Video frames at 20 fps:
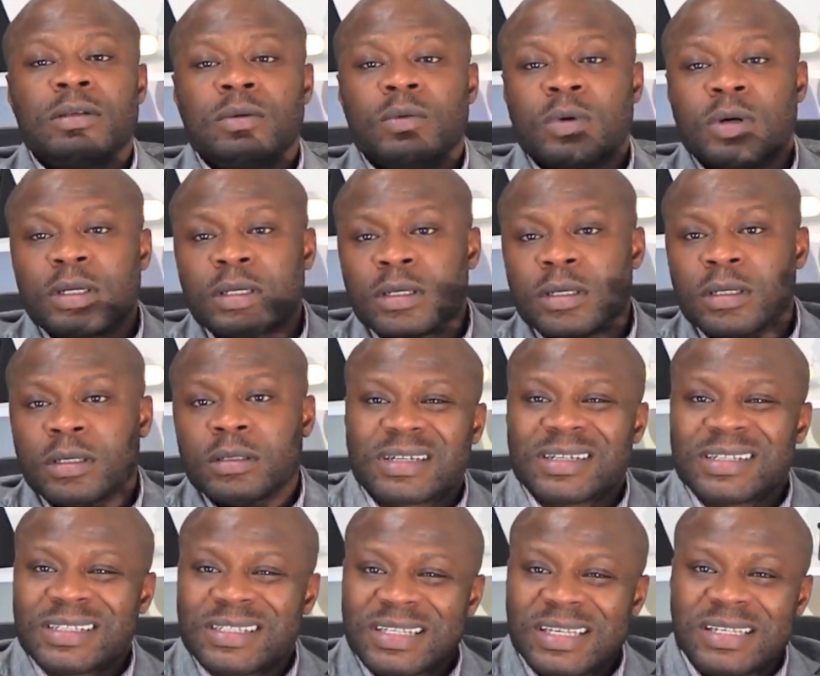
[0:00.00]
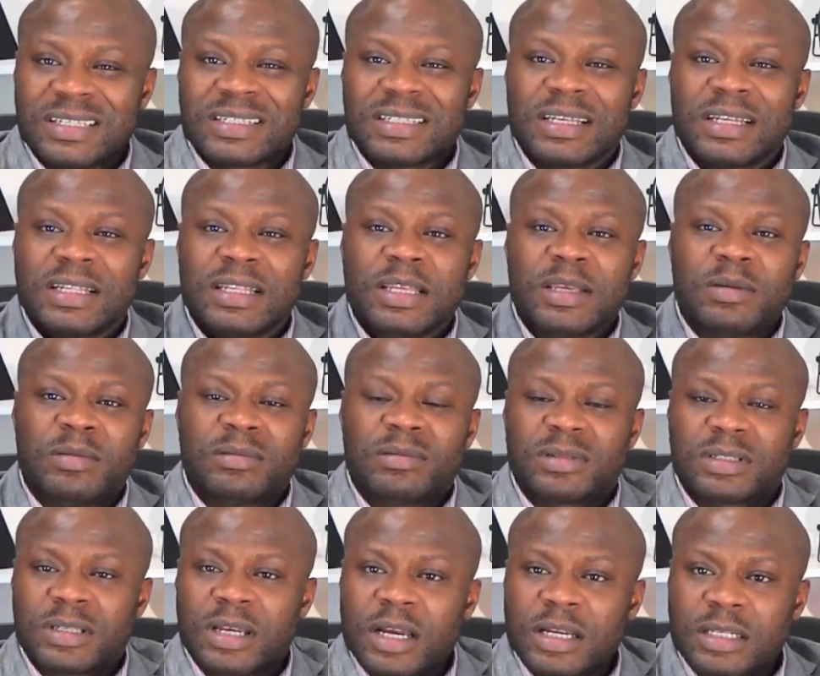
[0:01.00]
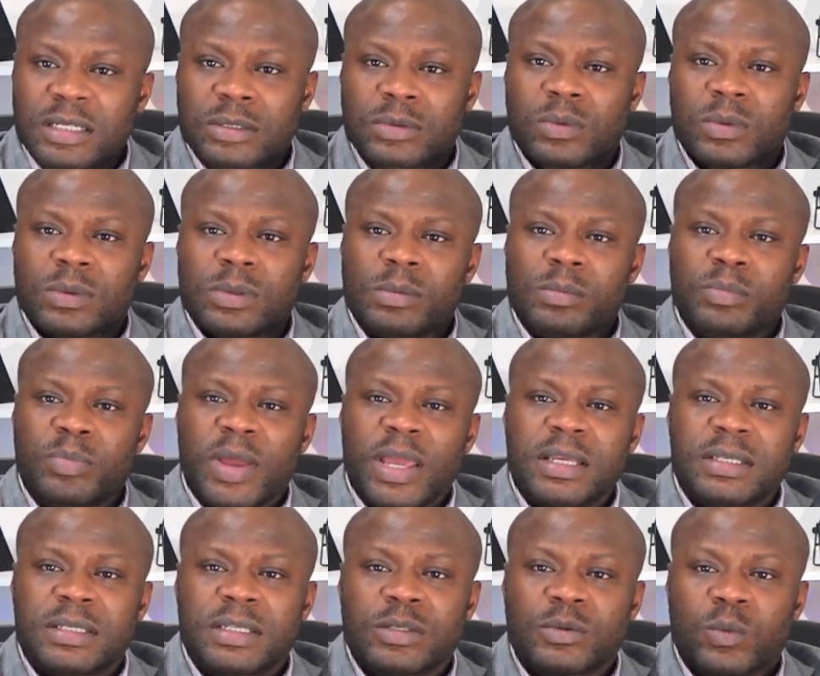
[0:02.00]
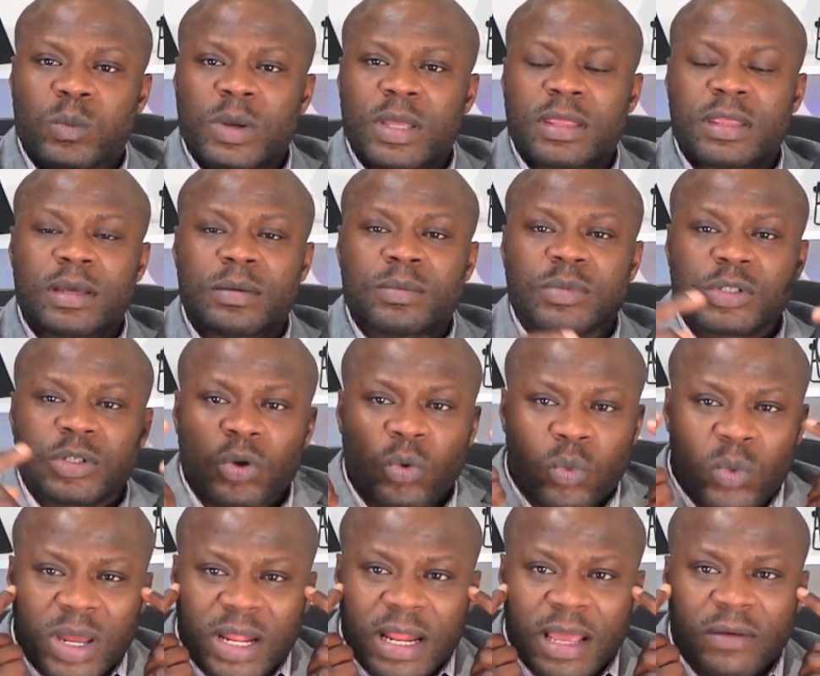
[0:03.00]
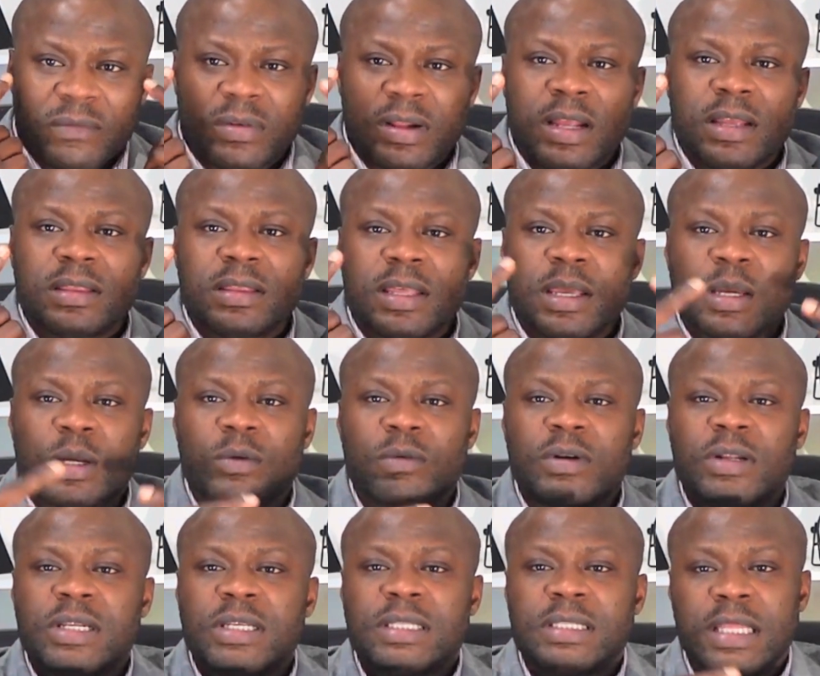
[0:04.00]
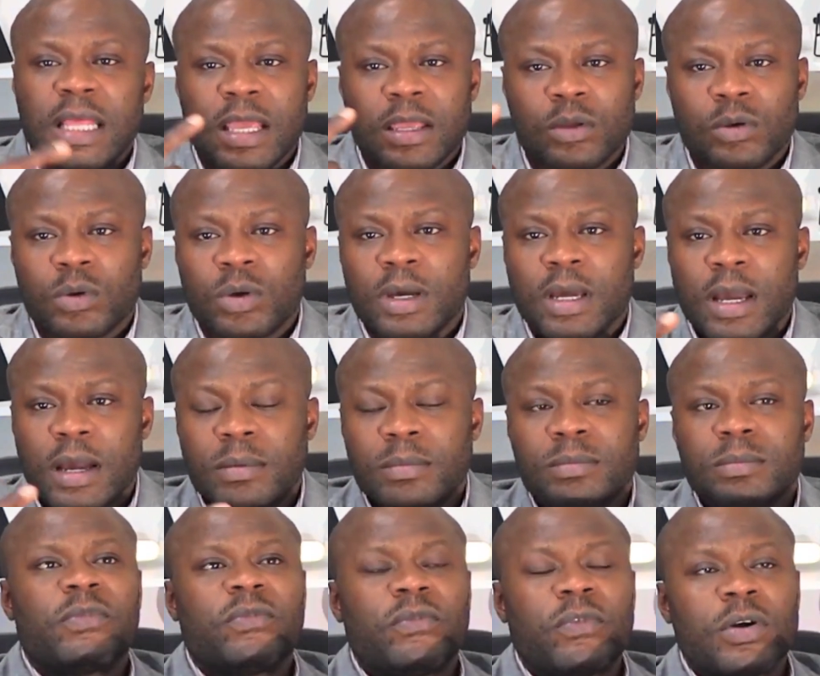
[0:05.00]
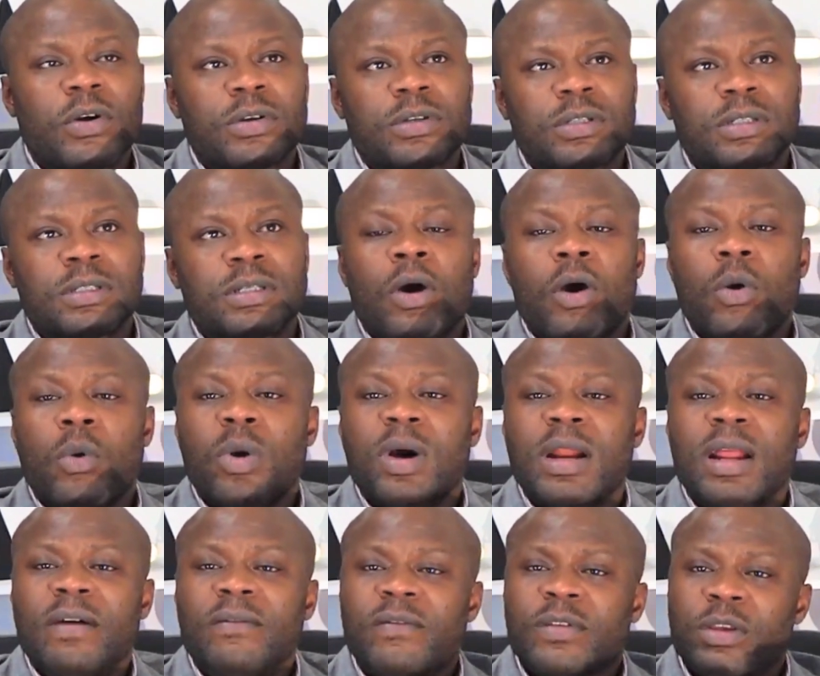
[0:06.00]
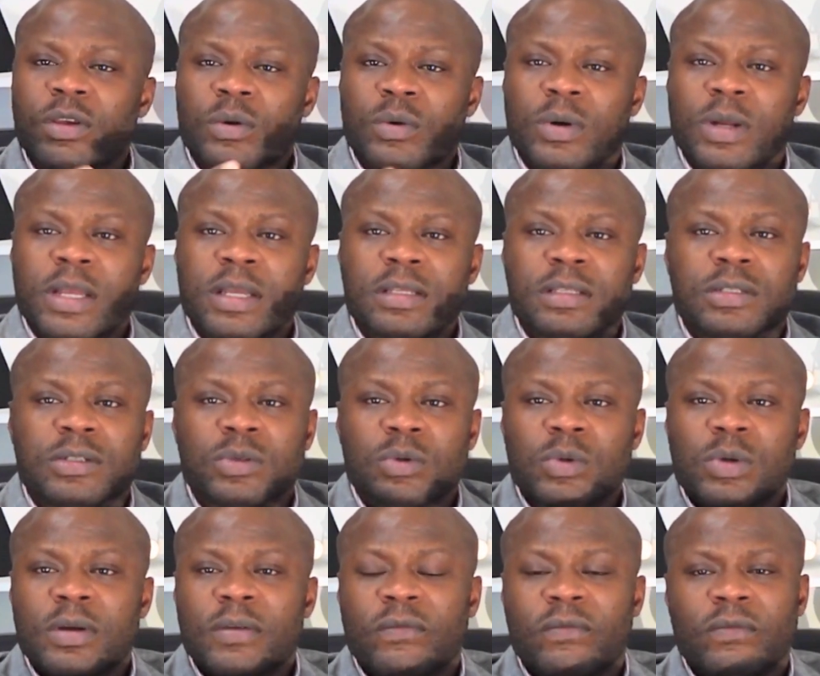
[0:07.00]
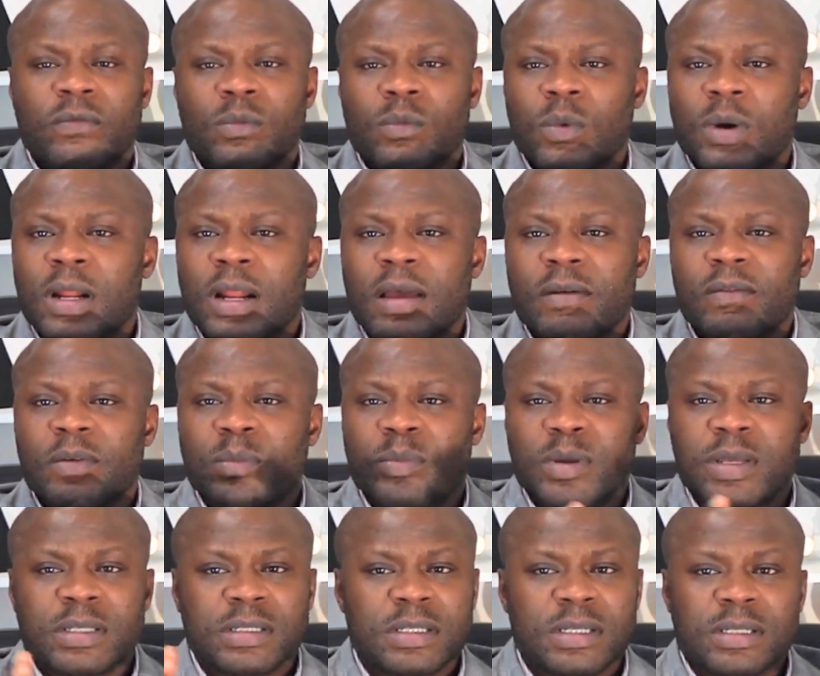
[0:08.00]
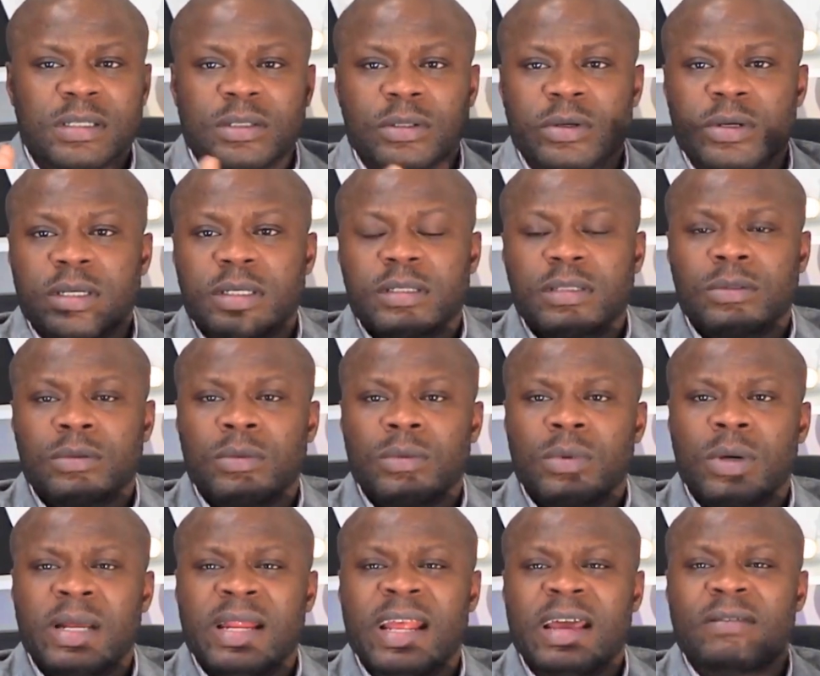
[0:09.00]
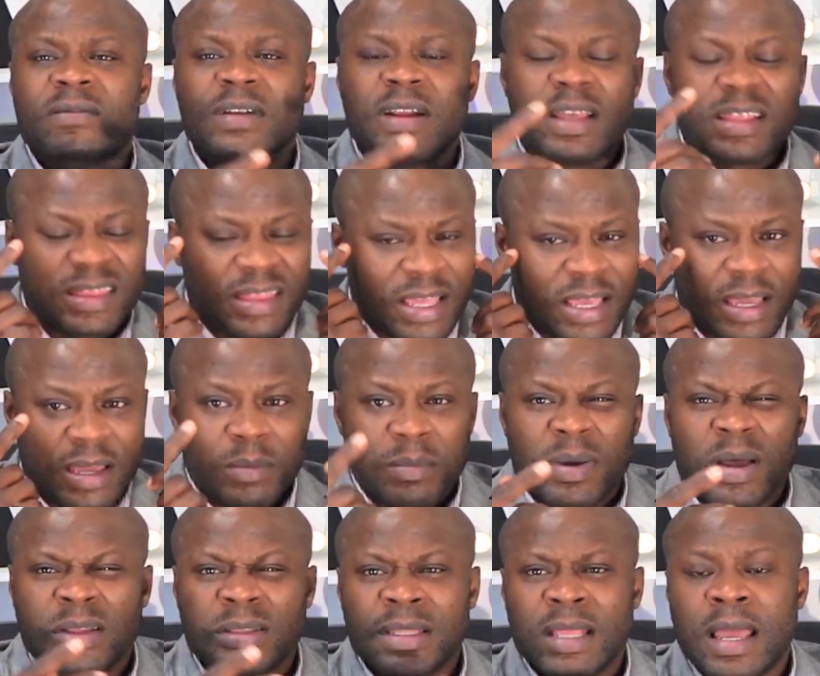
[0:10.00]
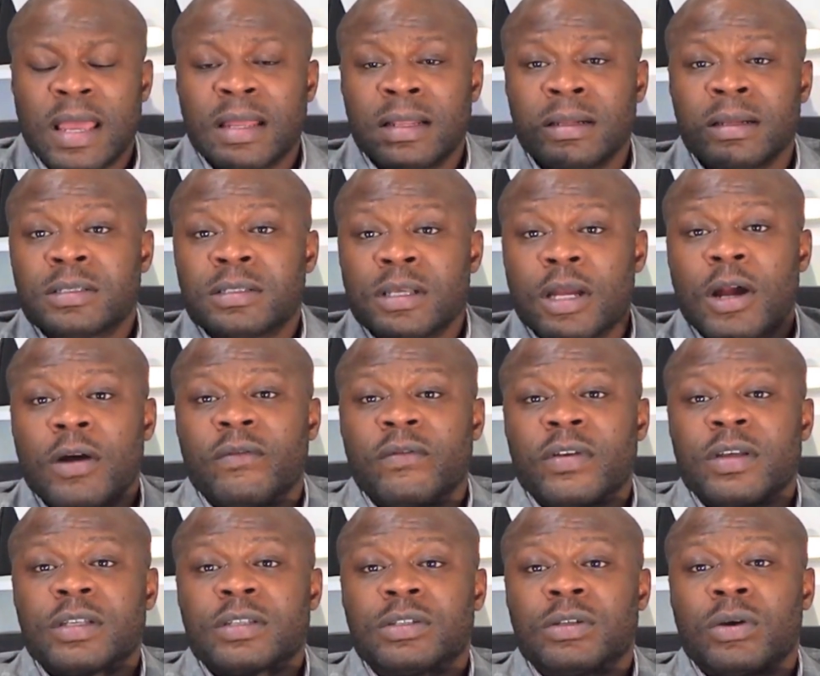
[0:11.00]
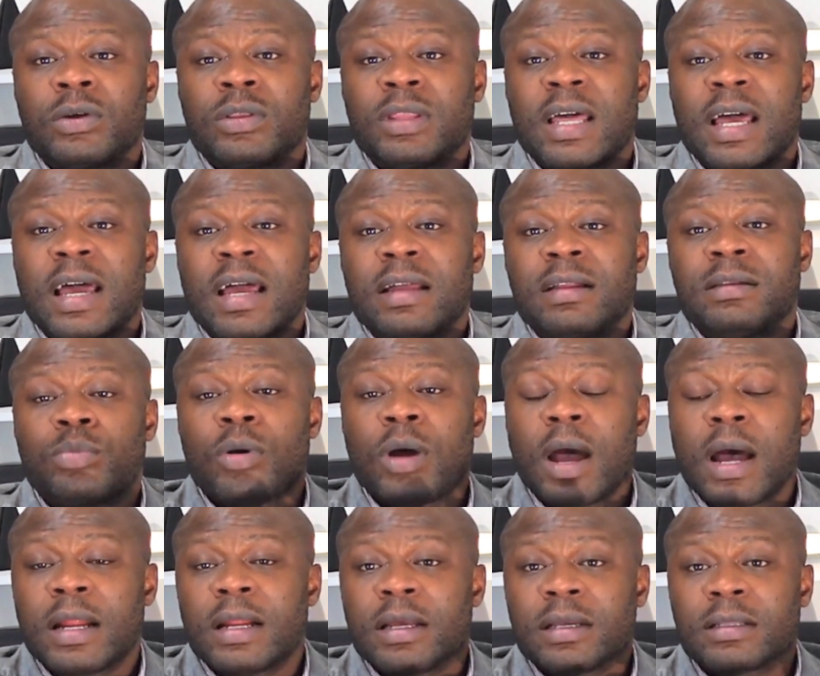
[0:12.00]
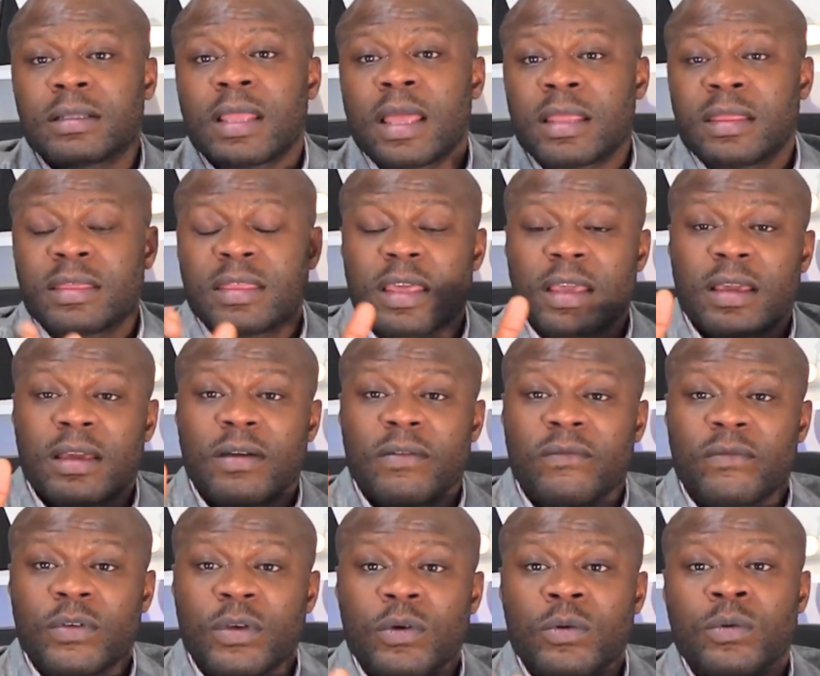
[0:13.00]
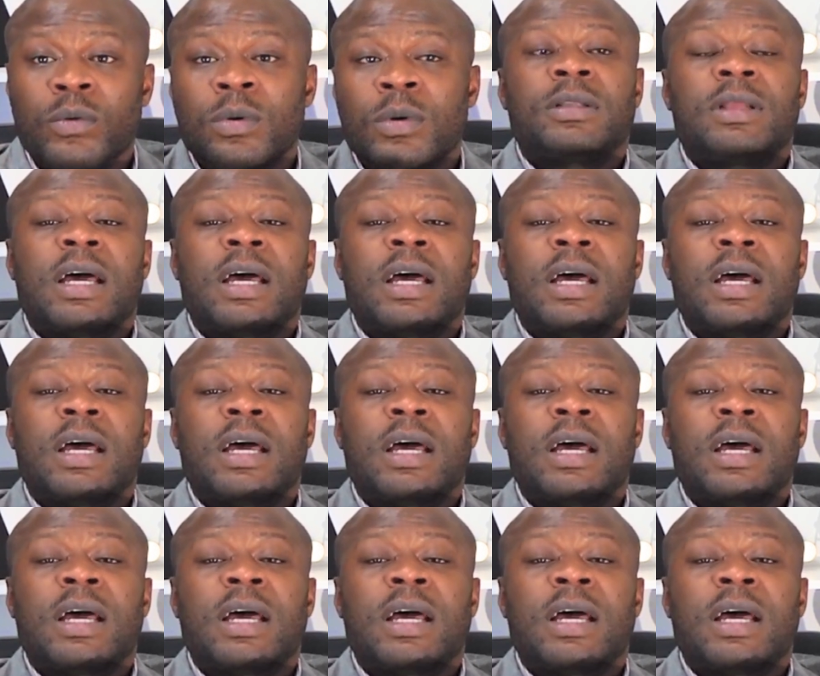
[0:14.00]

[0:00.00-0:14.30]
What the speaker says: You want to consistently touch basis with them, so whenever they think real estate, you come first, or whatever you're into, if whatever business you're into, whenever they think about that service or that product, they think of you.